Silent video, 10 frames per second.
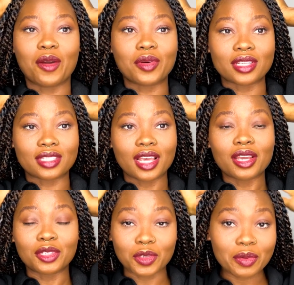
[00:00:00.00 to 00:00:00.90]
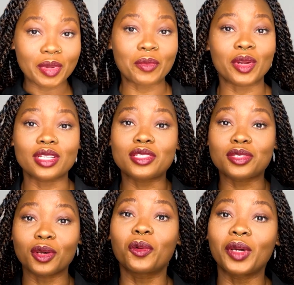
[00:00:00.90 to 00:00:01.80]
was doing my braids
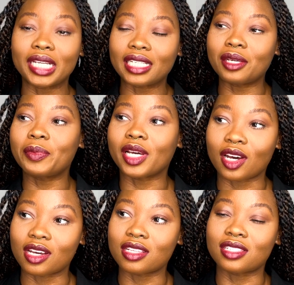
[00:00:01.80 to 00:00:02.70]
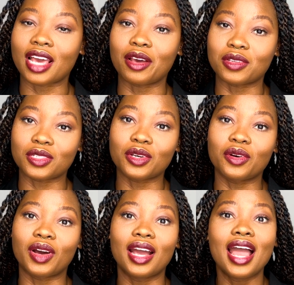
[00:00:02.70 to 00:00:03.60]
so quickly because I
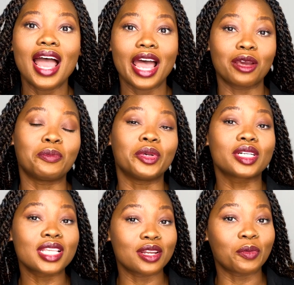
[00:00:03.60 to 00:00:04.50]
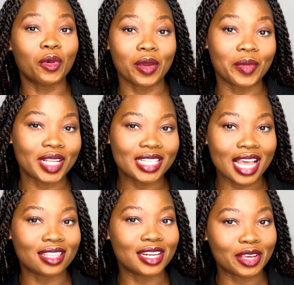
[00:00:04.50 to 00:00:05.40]
also had booked an appointment at
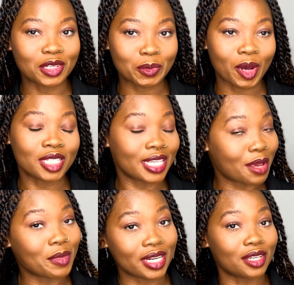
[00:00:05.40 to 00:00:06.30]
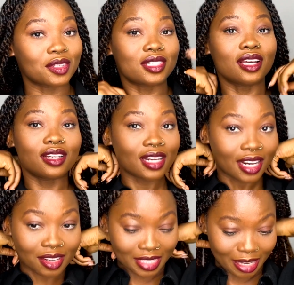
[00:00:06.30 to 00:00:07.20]
the nail spa to get my nails done, and
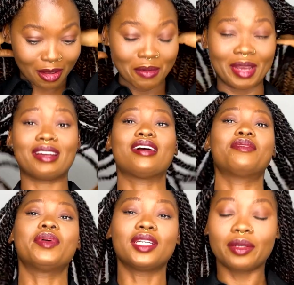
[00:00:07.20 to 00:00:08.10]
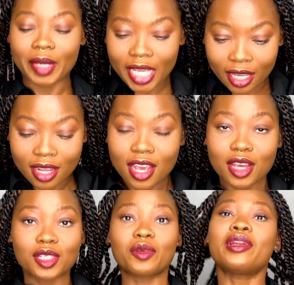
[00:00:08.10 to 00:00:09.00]
I was like, oh my god, am I gonna make it?
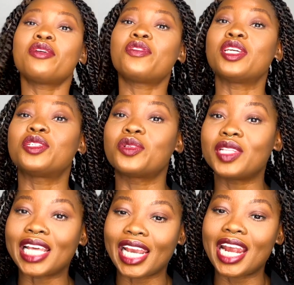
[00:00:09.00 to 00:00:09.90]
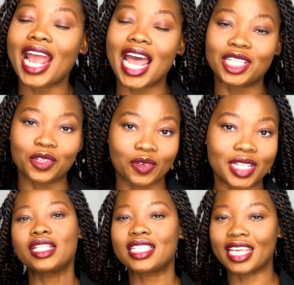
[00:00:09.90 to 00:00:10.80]
So when I finished doing the hair, I had to run
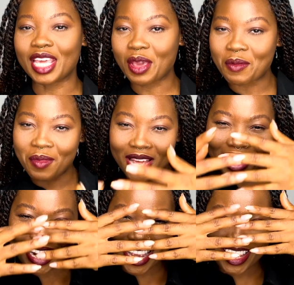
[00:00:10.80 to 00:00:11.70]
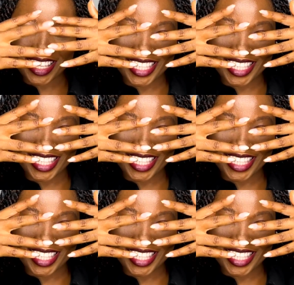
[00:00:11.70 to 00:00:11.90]
to get my nails